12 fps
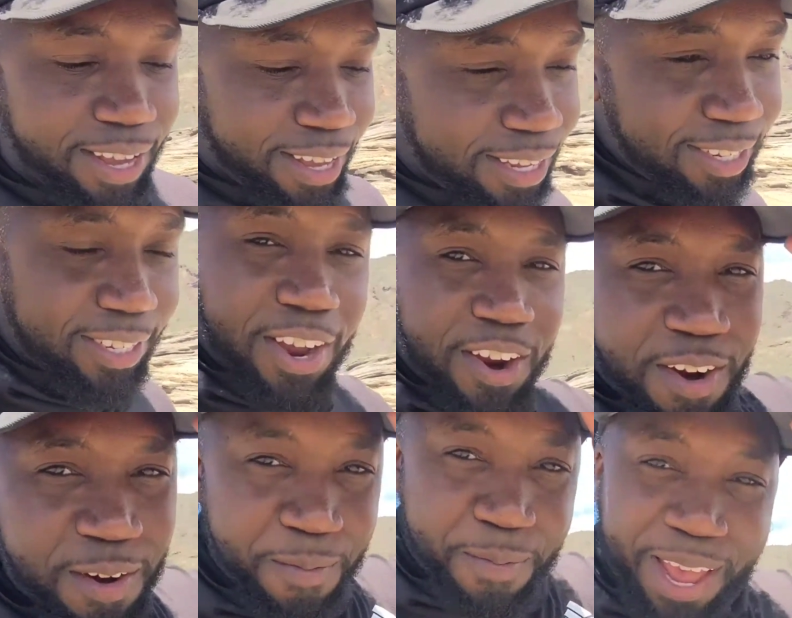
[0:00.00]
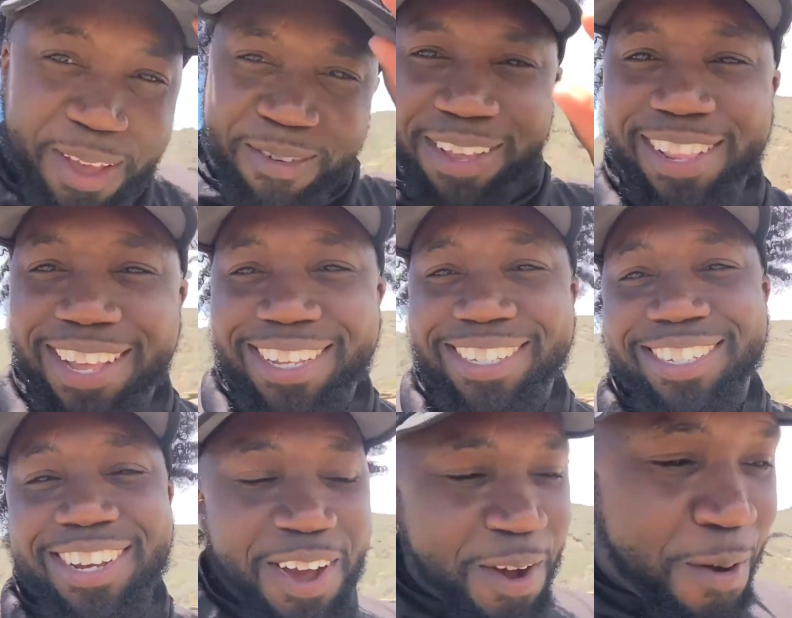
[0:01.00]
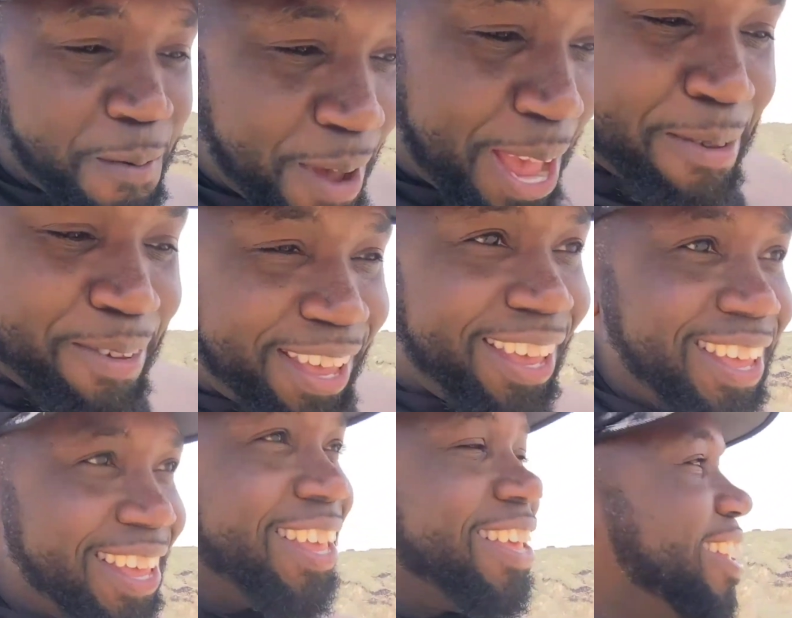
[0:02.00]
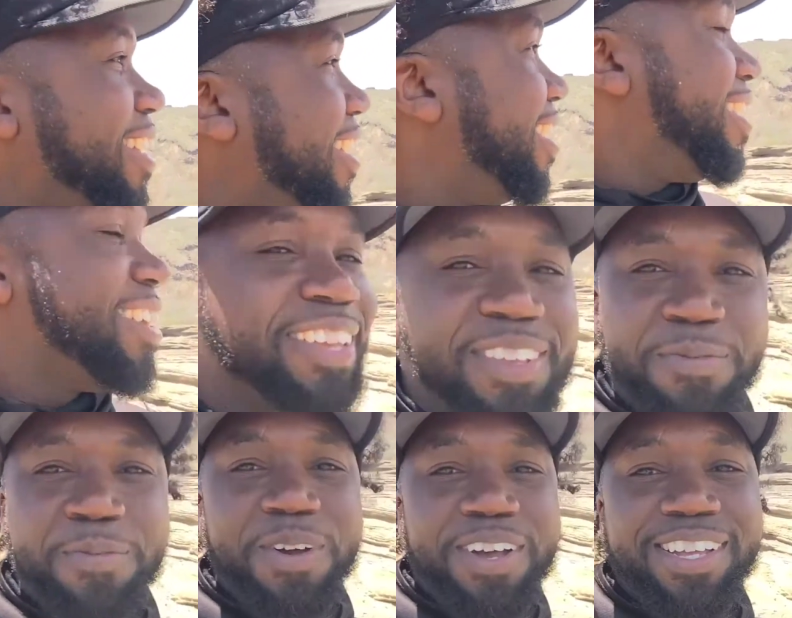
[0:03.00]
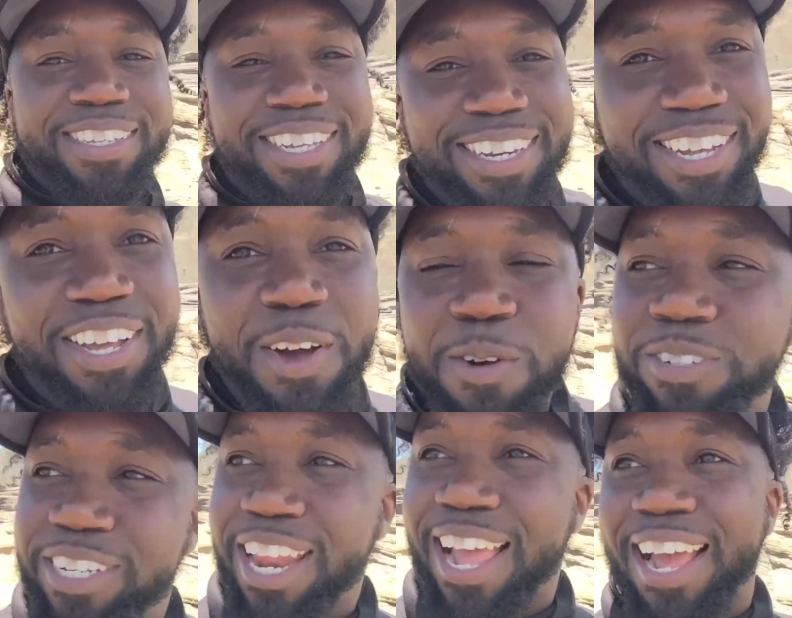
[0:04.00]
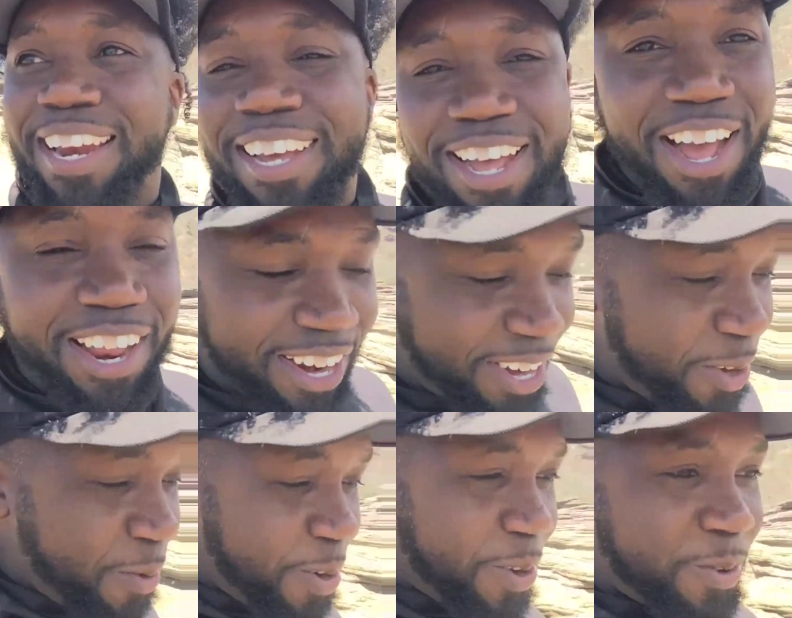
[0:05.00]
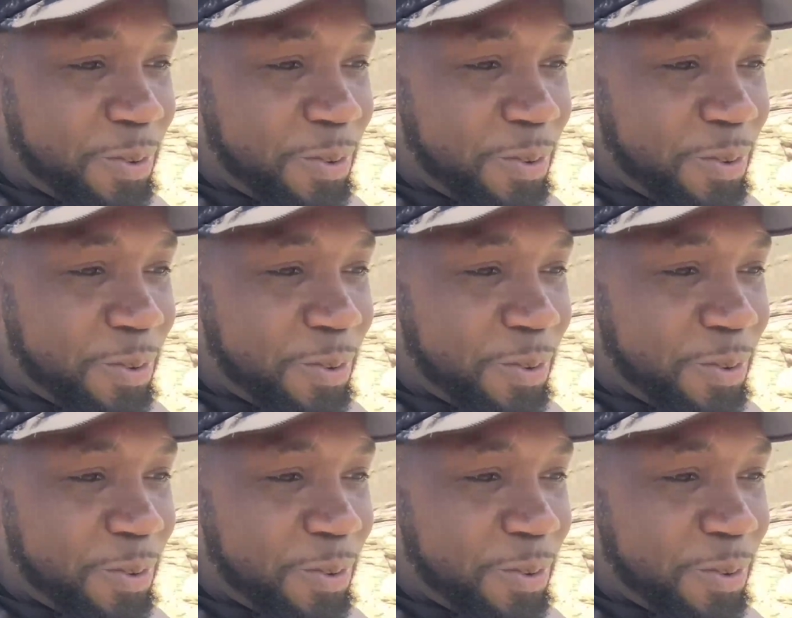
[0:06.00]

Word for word: Yes, sir, baby. Let's go, baby. Was in the coastline of Honolulu.